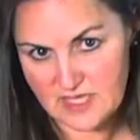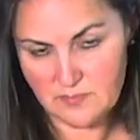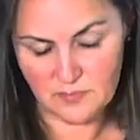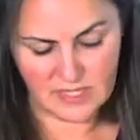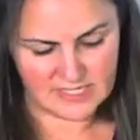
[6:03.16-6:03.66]

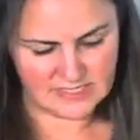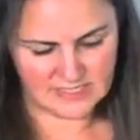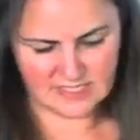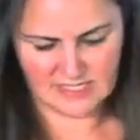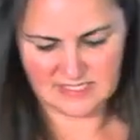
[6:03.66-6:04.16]
keep
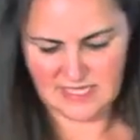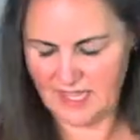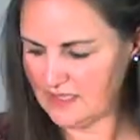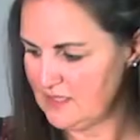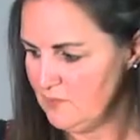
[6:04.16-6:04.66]
placing it
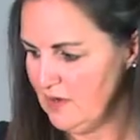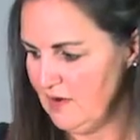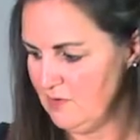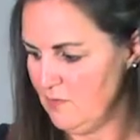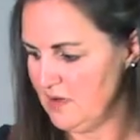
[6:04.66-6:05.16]
exactly where
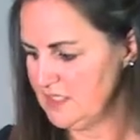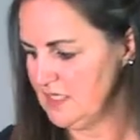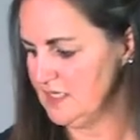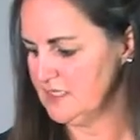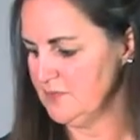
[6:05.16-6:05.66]
I want
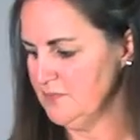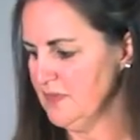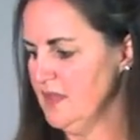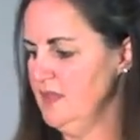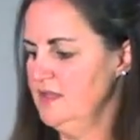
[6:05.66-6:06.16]
it.
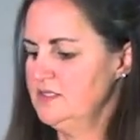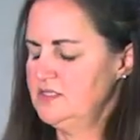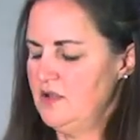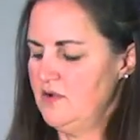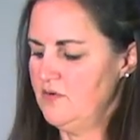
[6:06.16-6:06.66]

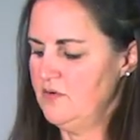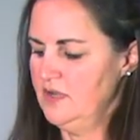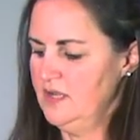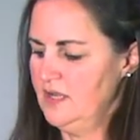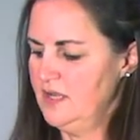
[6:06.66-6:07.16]

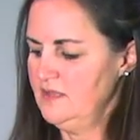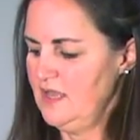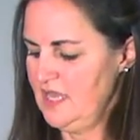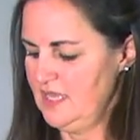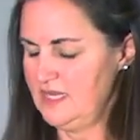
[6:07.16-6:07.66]
So
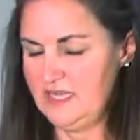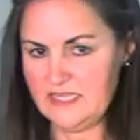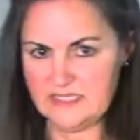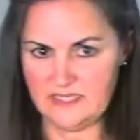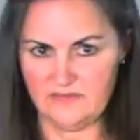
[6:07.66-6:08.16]
unlike
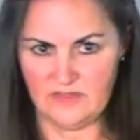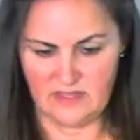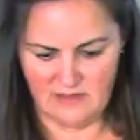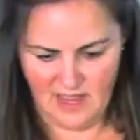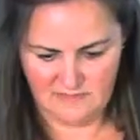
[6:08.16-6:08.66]
adhesive
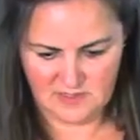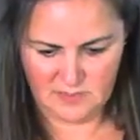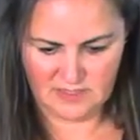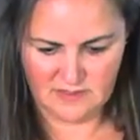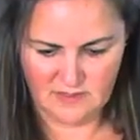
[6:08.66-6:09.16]
that you have to
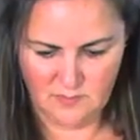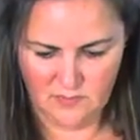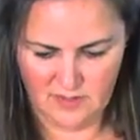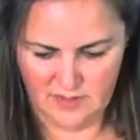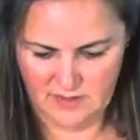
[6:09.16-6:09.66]
be a little
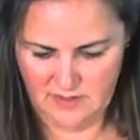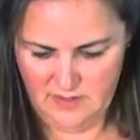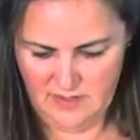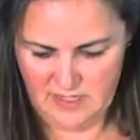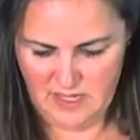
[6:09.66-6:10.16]
more
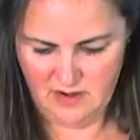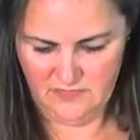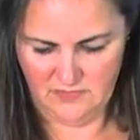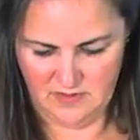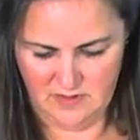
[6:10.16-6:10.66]

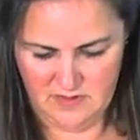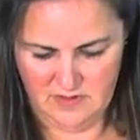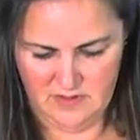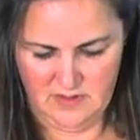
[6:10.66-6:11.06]
careful